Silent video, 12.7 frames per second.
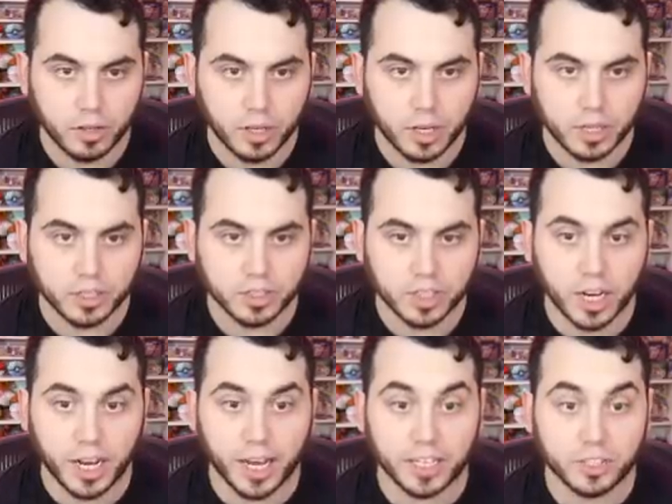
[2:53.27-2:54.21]
And this guy
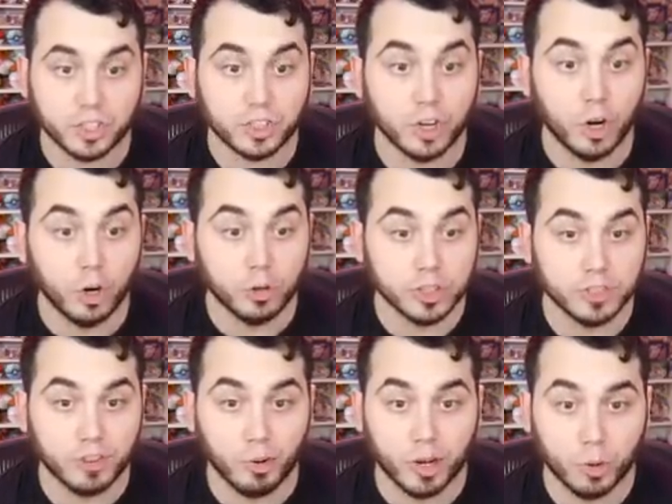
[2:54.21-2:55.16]
has stones if
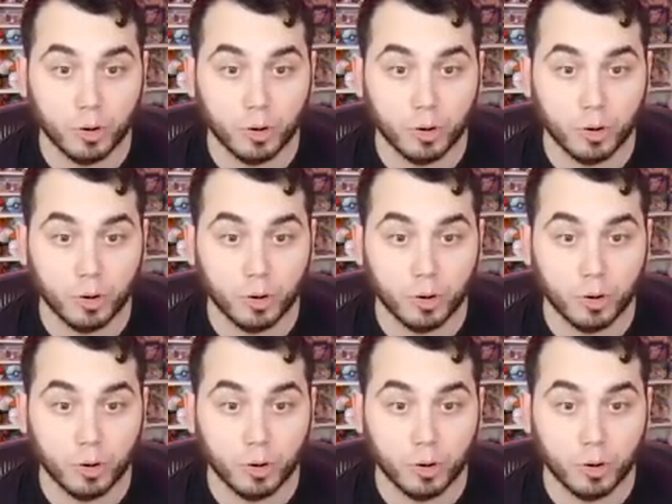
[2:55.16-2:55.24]
I want to